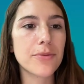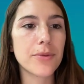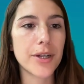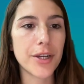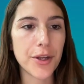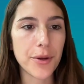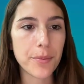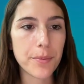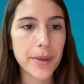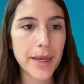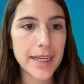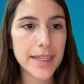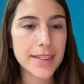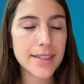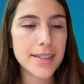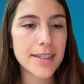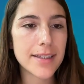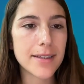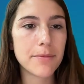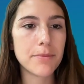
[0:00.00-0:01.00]
where you
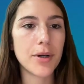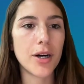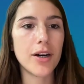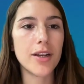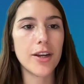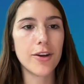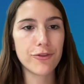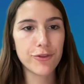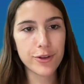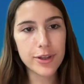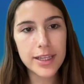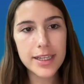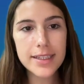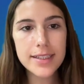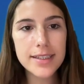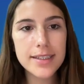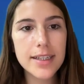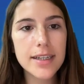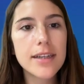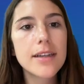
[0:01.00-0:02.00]
paste the body of your
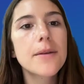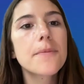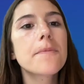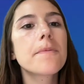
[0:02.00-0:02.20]
listing,